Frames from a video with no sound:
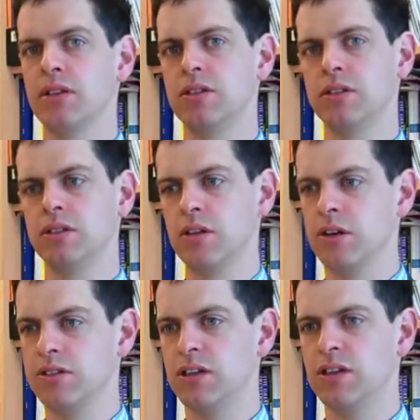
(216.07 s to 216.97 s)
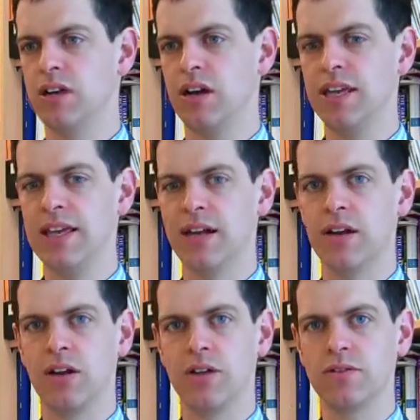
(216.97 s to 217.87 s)
That certainly I get
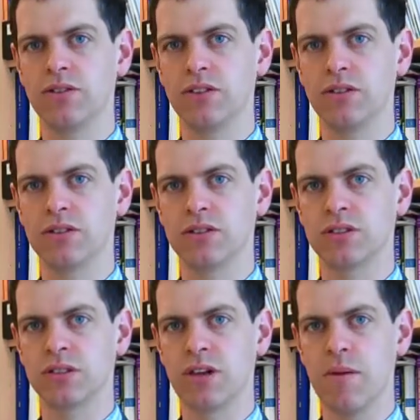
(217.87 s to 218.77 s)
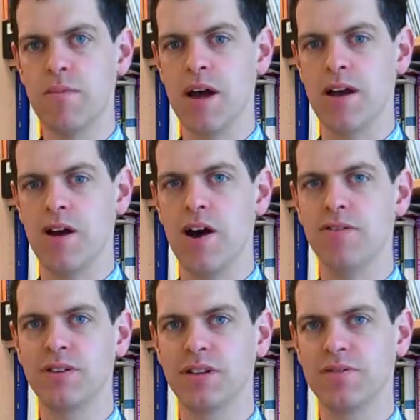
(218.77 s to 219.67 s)
a lot of students come back
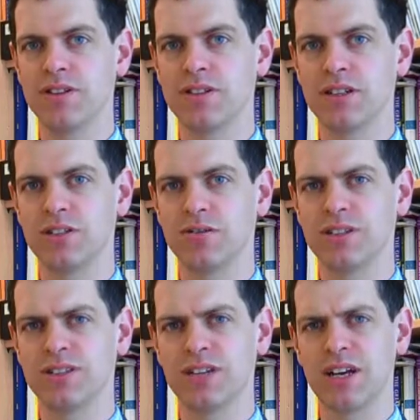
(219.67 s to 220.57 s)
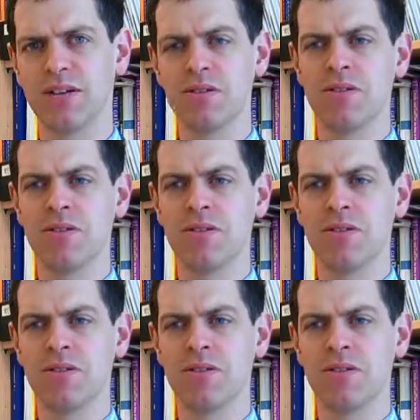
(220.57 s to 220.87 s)
after they finish their degree and saying,